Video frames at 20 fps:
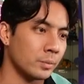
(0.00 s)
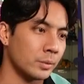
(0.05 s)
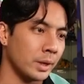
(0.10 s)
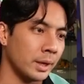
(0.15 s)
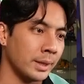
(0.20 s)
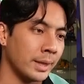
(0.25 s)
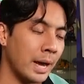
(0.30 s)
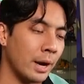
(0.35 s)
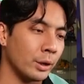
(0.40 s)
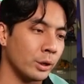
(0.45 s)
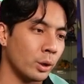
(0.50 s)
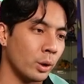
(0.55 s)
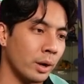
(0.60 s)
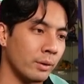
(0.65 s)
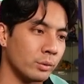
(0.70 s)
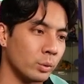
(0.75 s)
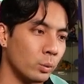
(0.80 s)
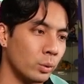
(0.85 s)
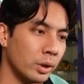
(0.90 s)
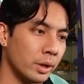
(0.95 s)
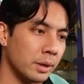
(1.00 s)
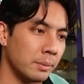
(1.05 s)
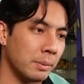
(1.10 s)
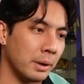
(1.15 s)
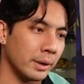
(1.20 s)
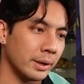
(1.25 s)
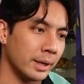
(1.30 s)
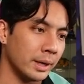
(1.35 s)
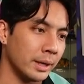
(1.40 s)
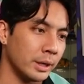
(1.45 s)
And now you don't have to worry
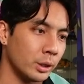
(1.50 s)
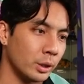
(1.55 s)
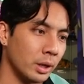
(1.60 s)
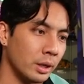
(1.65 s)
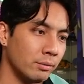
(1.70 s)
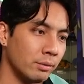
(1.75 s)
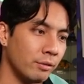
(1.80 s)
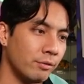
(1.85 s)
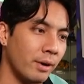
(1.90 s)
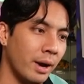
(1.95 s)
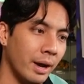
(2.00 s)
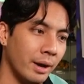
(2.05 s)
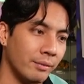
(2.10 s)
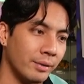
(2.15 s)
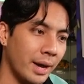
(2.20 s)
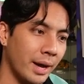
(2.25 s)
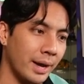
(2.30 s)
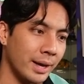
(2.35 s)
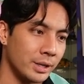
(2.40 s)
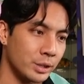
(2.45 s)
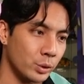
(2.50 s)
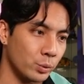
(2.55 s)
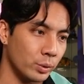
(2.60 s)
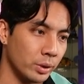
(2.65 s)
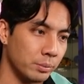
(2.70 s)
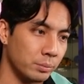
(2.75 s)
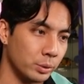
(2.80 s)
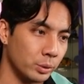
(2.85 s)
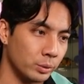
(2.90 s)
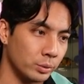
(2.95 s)
about getting your level 5 that has a
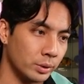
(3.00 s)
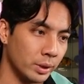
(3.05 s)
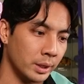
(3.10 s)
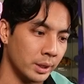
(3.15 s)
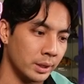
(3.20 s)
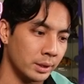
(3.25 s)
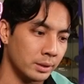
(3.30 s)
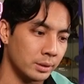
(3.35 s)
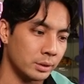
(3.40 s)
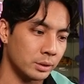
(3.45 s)
reboot in it.